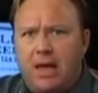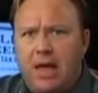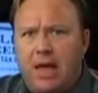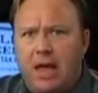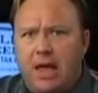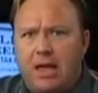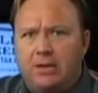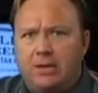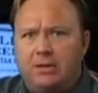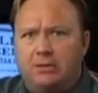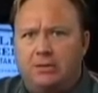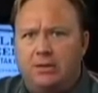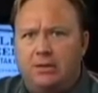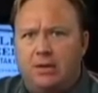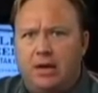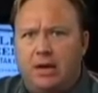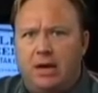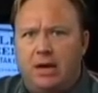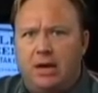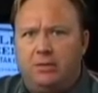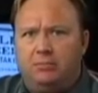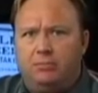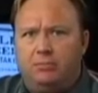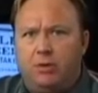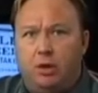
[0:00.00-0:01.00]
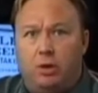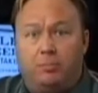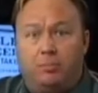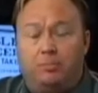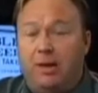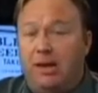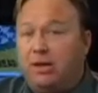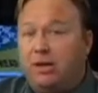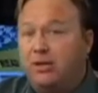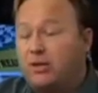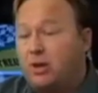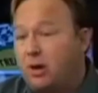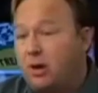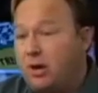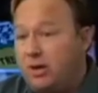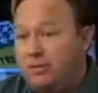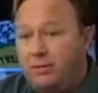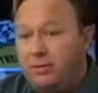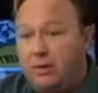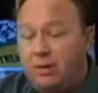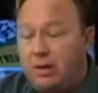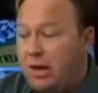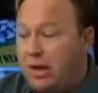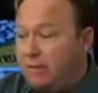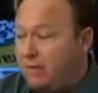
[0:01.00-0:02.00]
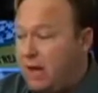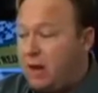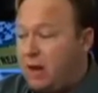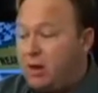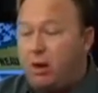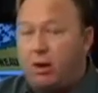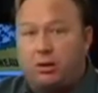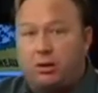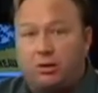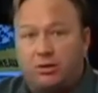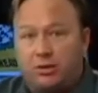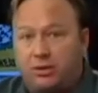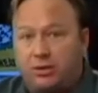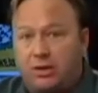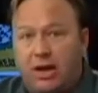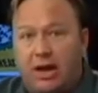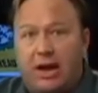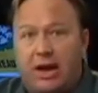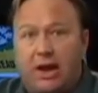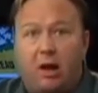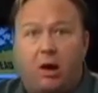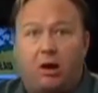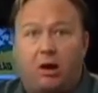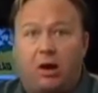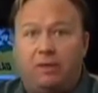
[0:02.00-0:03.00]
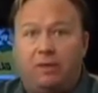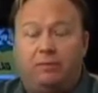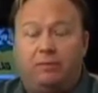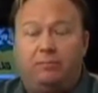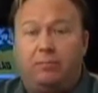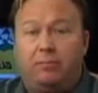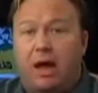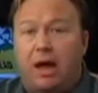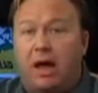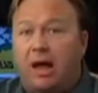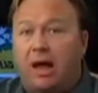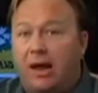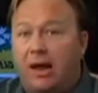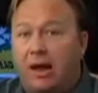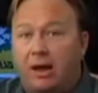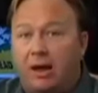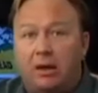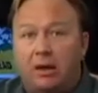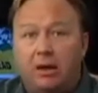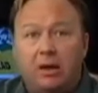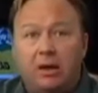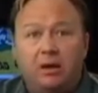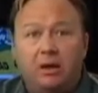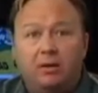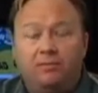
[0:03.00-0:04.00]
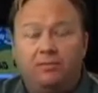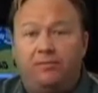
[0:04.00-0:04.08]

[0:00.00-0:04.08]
And Europeans aren't even, I've got articles today, aren't even buying